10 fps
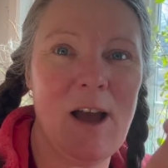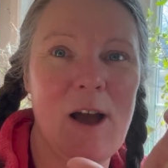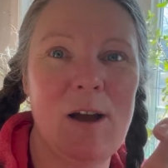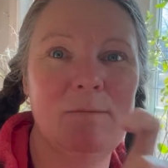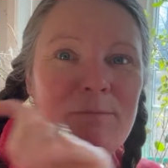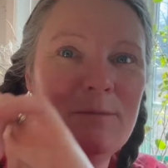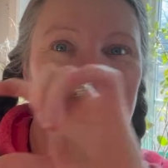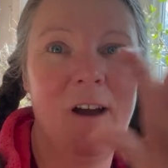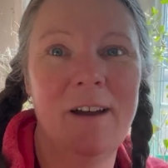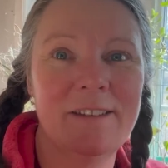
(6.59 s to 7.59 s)

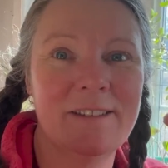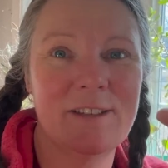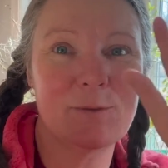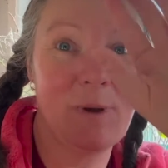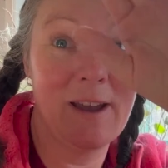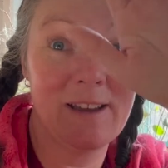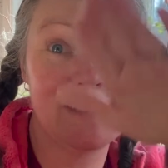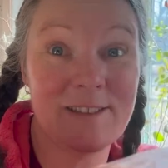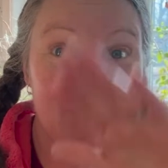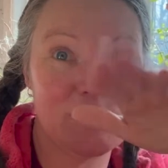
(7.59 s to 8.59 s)
not this way,
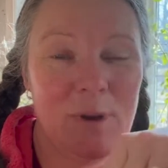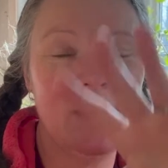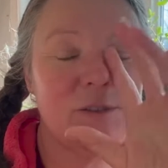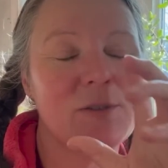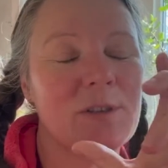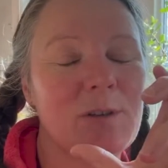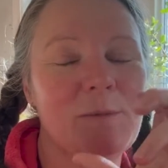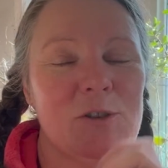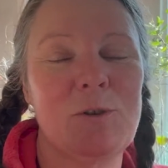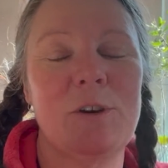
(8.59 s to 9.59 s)
it's this way, so it's a
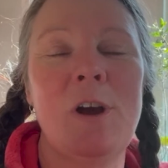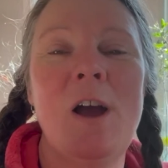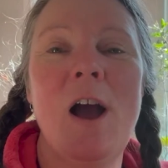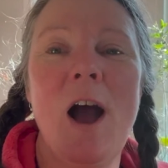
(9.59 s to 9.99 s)
little bit shorter,